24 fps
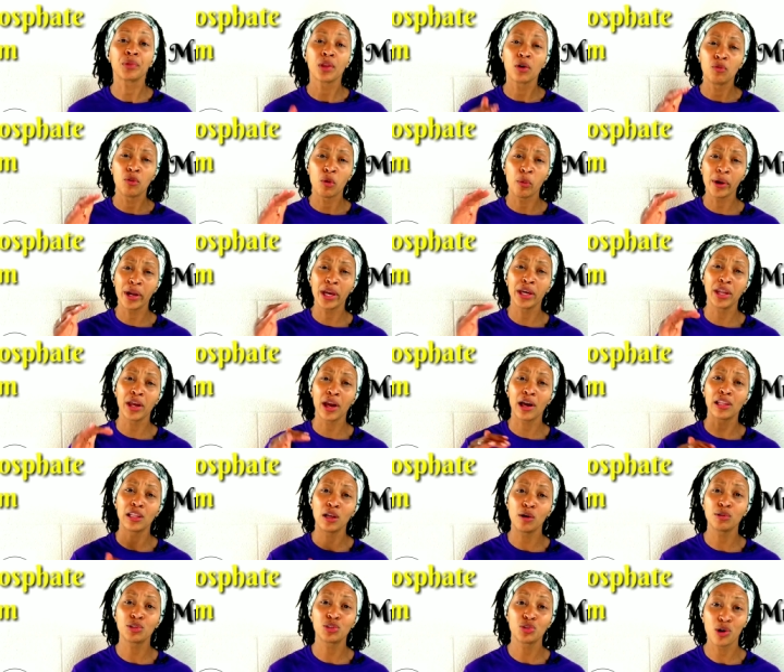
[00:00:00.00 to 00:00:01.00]
When we're getting
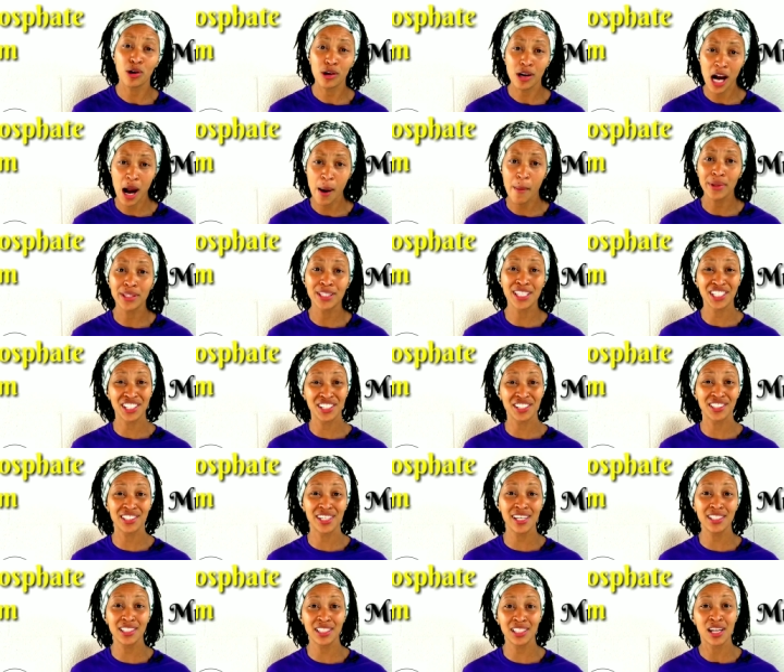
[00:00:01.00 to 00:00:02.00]
close to our competition
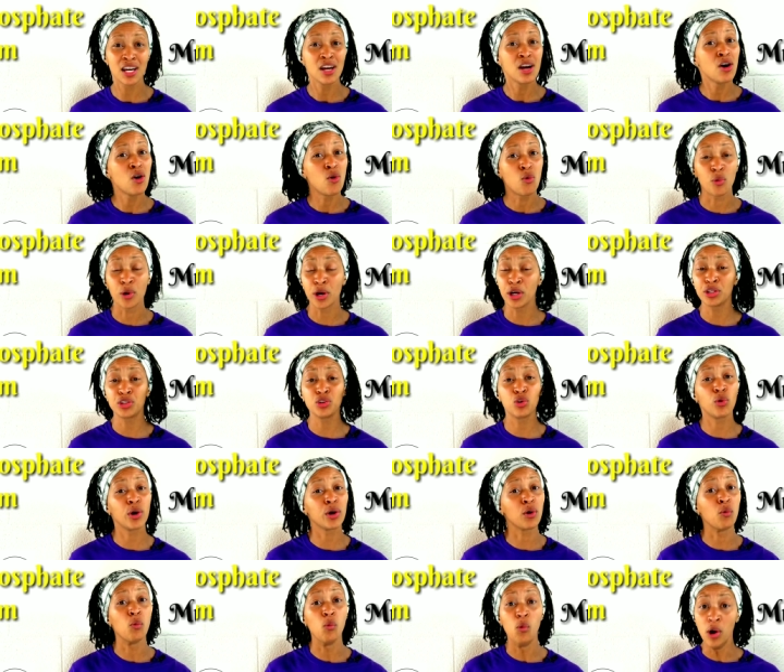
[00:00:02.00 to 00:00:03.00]
season, we're
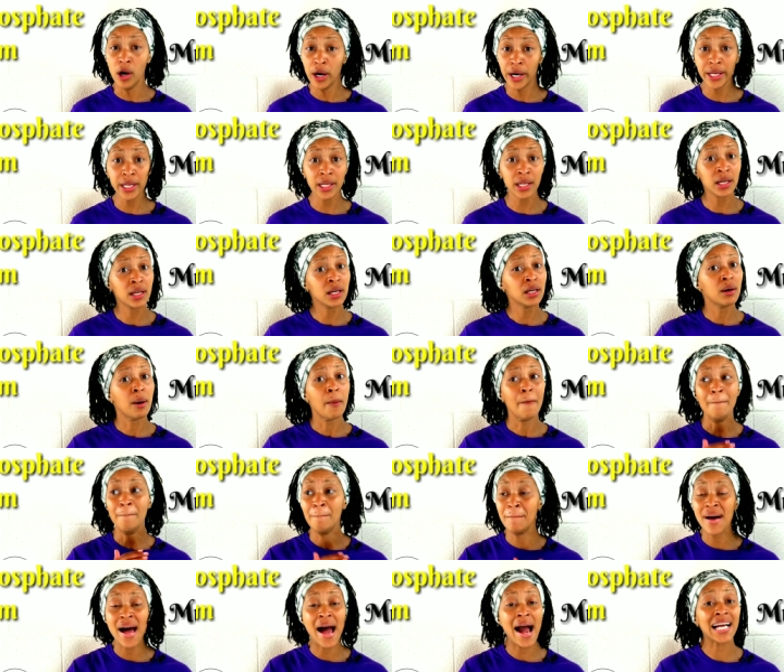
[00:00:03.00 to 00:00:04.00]
doing 1,
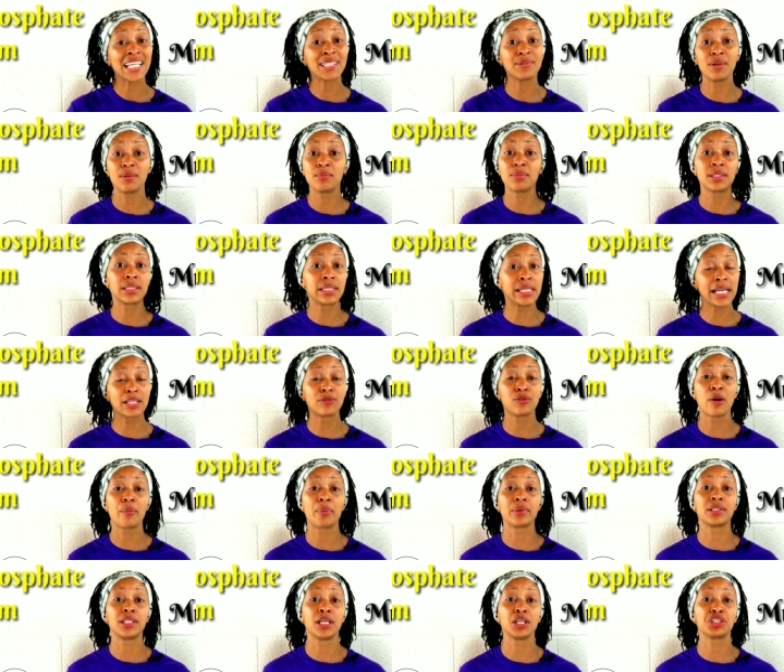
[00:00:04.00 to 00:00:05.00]
maximum 6
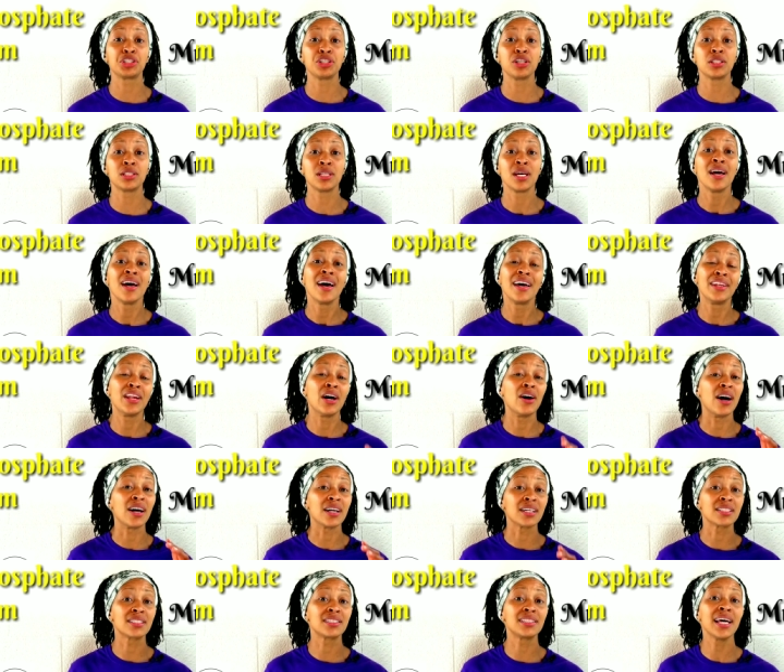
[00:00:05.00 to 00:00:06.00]
repetitions. Now
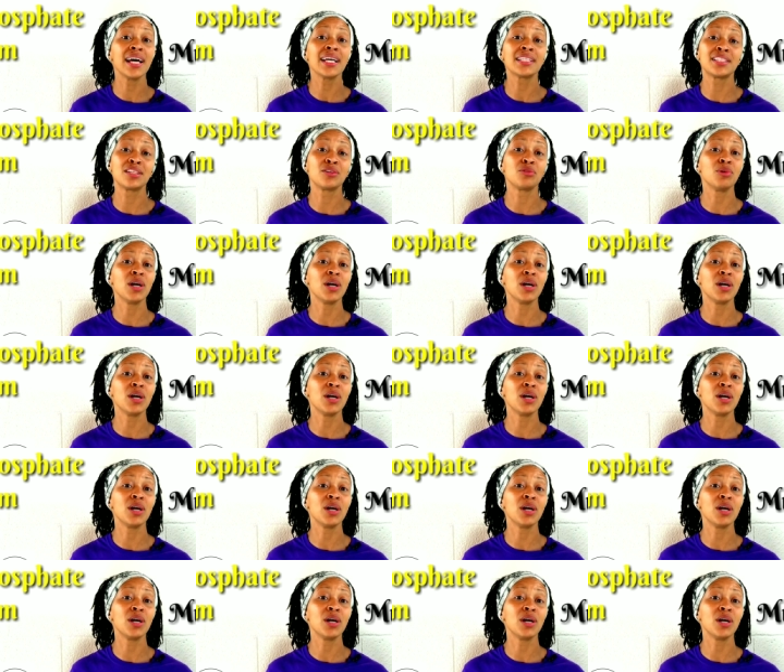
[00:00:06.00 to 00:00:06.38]
our sets,